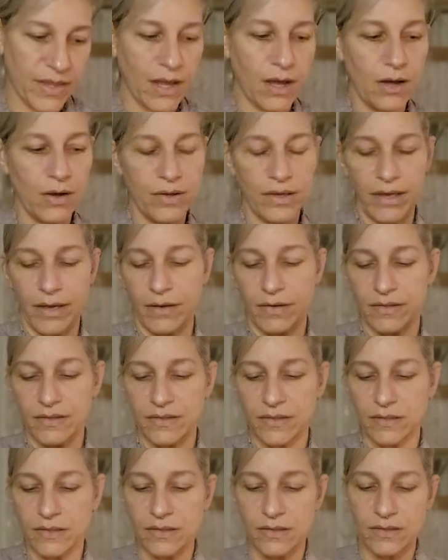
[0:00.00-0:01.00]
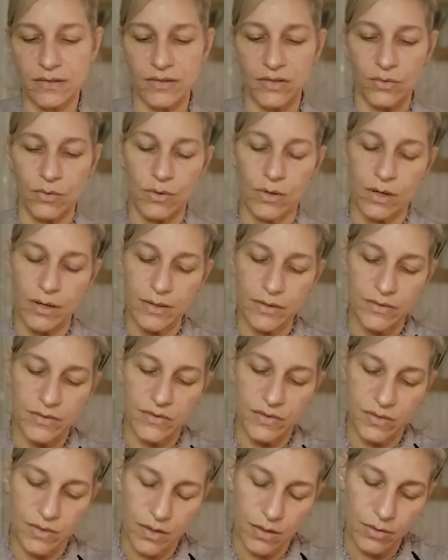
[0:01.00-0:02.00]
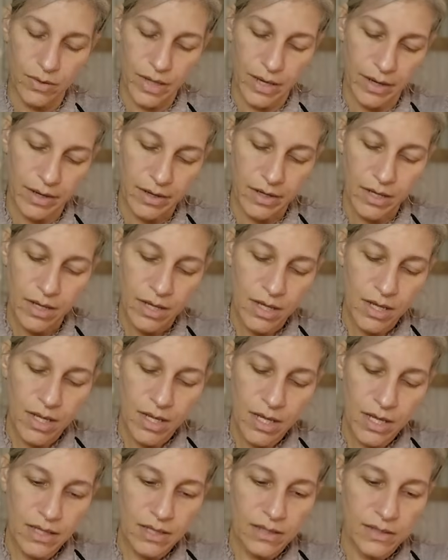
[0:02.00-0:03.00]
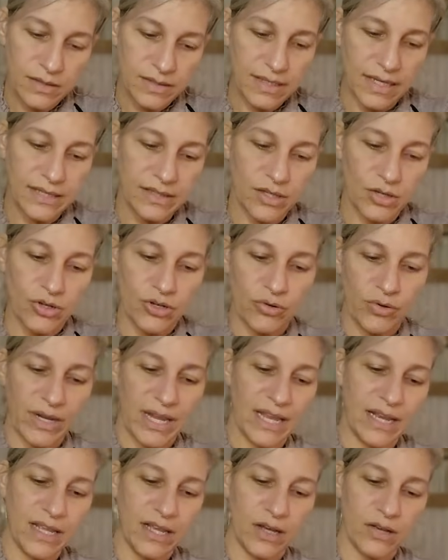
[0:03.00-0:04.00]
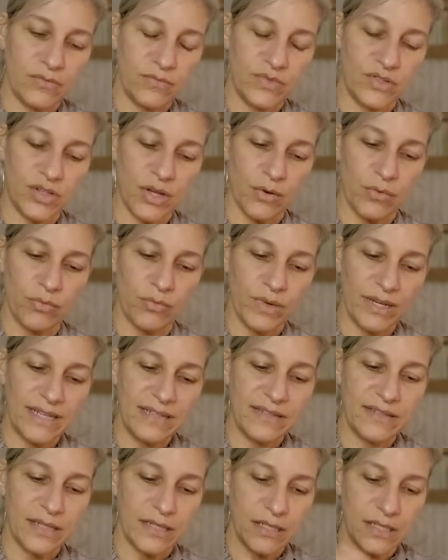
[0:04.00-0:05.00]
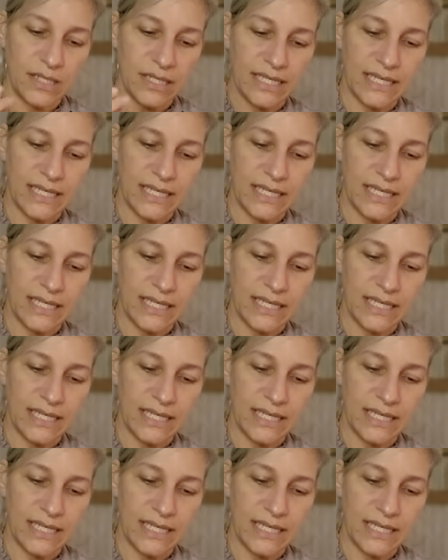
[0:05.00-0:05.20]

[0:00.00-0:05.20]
Oh, yeah. Six of Swords. Okay. It's like they're creating a reason to